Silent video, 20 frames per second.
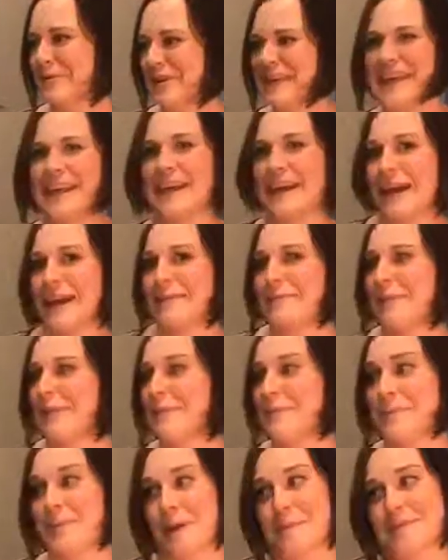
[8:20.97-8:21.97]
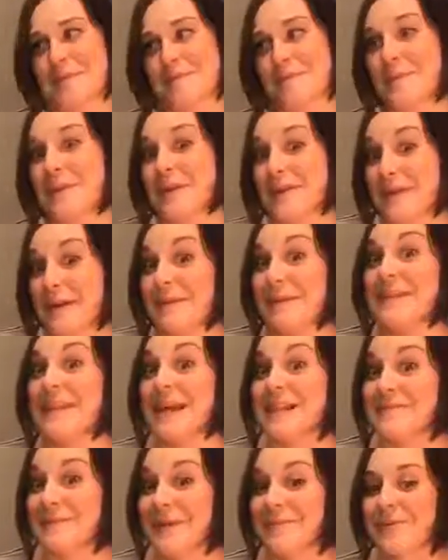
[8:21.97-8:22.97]
Any kind of bridge.
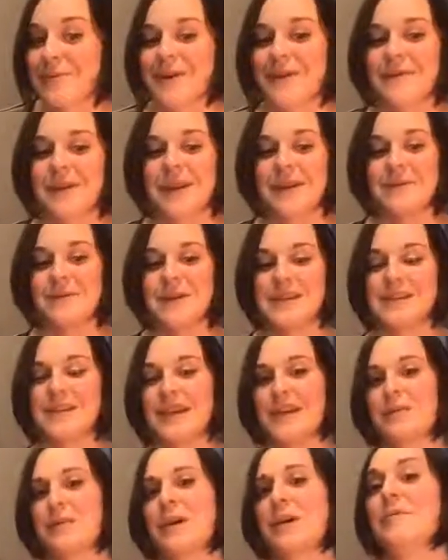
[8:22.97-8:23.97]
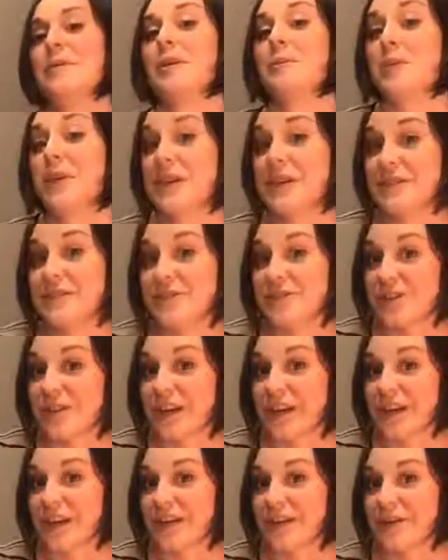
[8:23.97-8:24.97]
That's my point. We say, we're going to build a bridge,
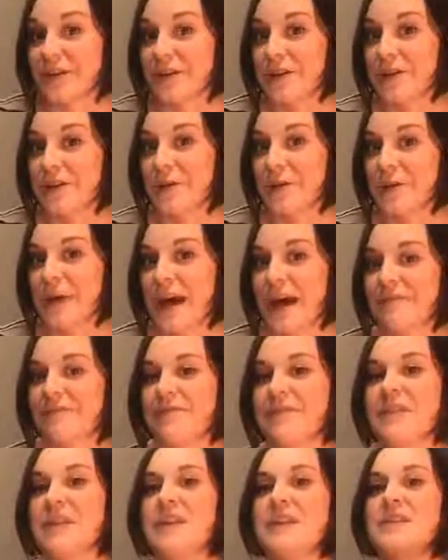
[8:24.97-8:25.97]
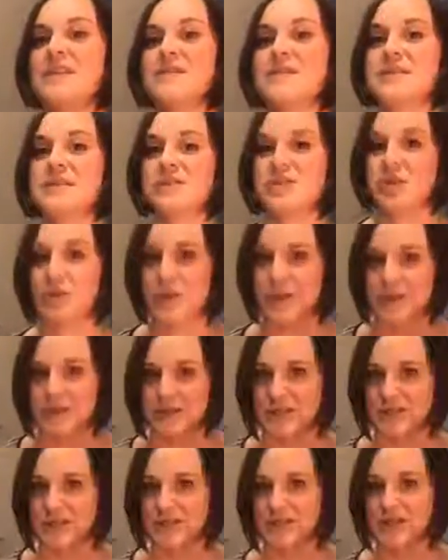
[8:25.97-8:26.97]
and you have these
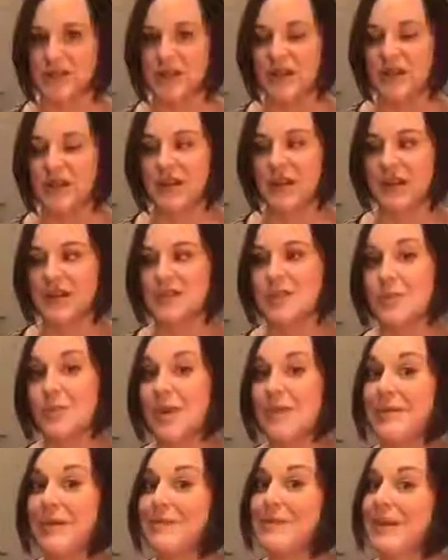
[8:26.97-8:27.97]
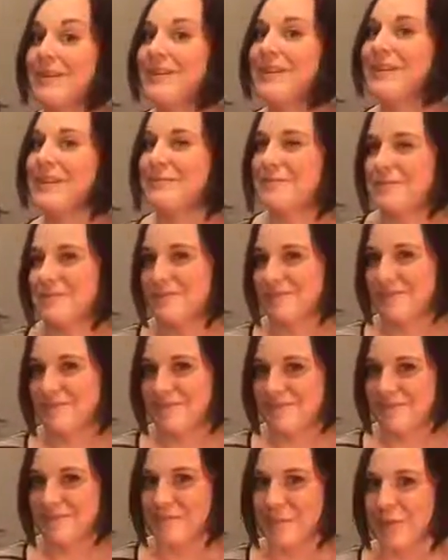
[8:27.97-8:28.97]
choices. And so maybe I'm giving them
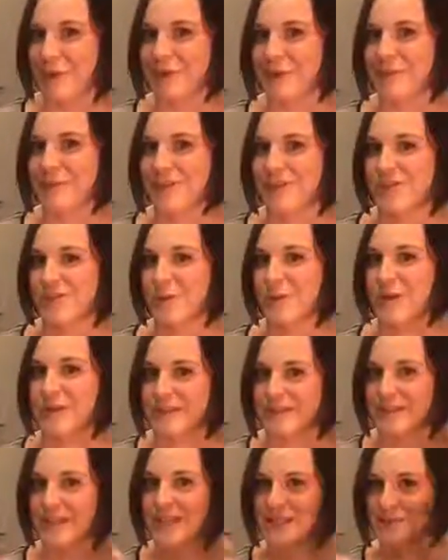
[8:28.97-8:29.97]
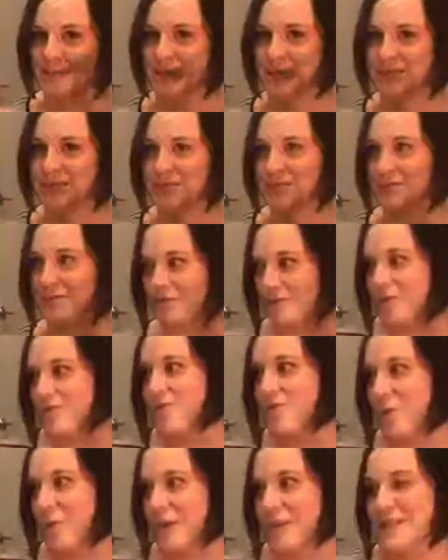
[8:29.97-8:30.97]
more than one choice, and that's my student
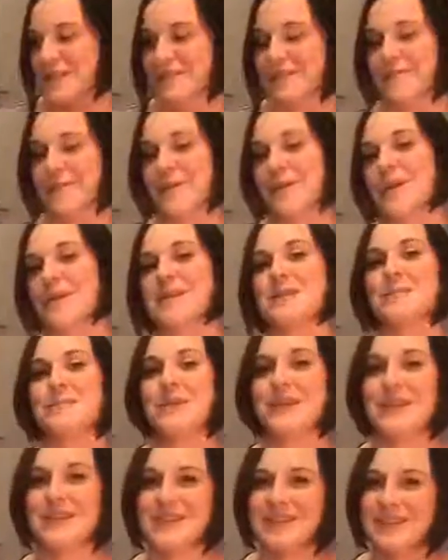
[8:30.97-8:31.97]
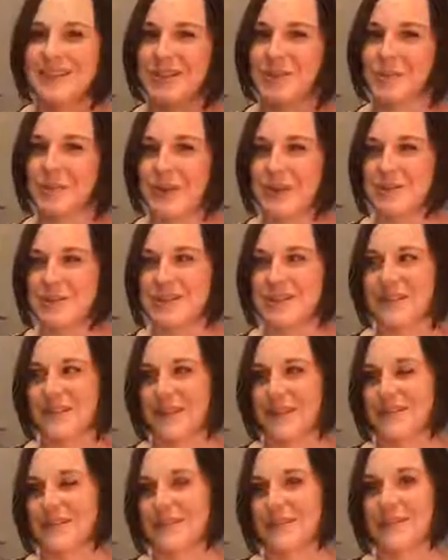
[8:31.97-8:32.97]
choice and voice, but it's still me
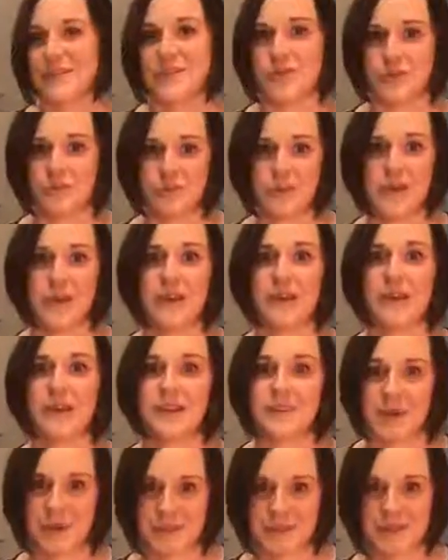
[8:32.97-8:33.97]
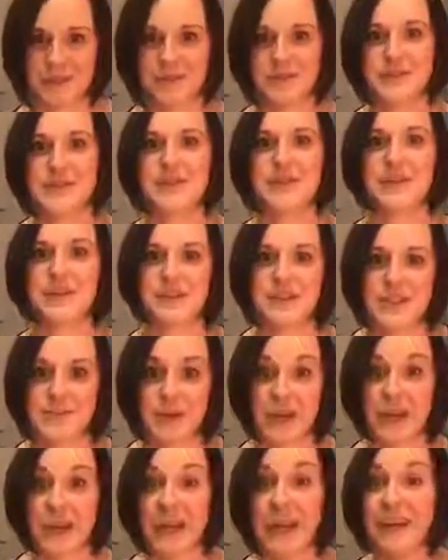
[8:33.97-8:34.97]
selecting the toothpick and the popsicle stick and the
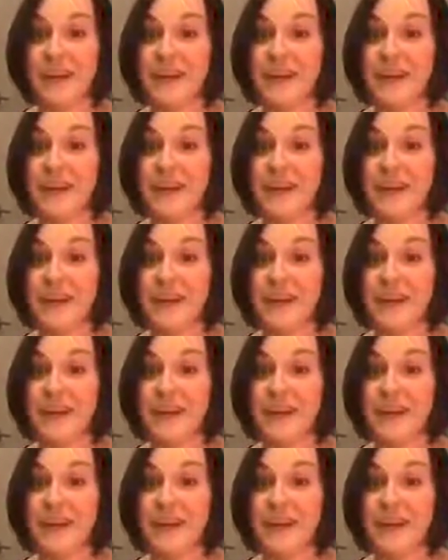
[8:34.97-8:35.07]
spaghetti.